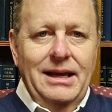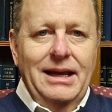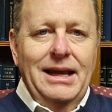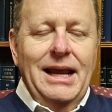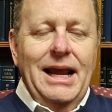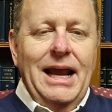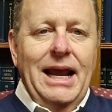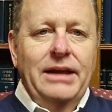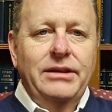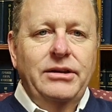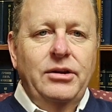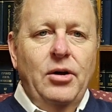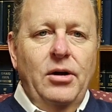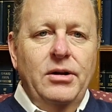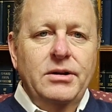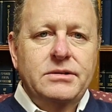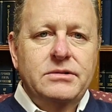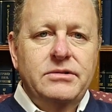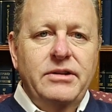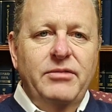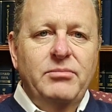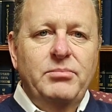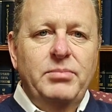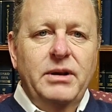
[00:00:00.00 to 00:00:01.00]
And you
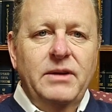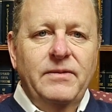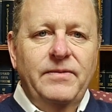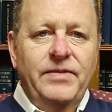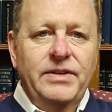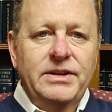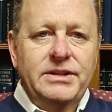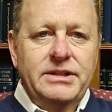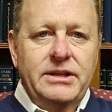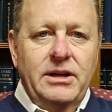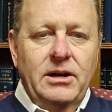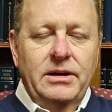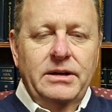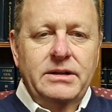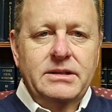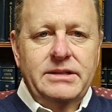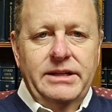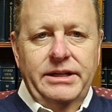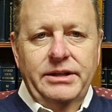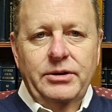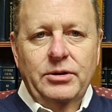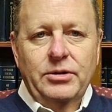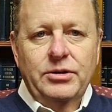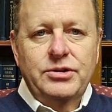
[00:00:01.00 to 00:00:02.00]
also have beneficiaries
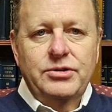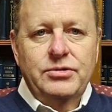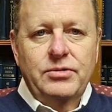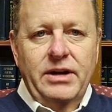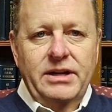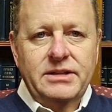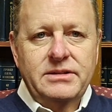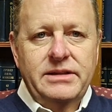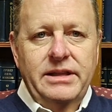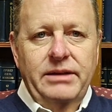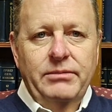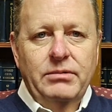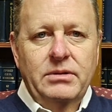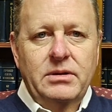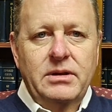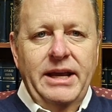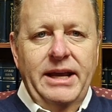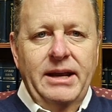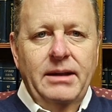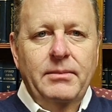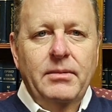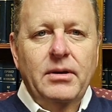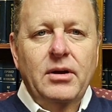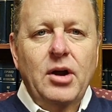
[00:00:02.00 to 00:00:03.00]
in your trust that would
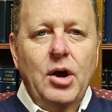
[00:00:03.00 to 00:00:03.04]
take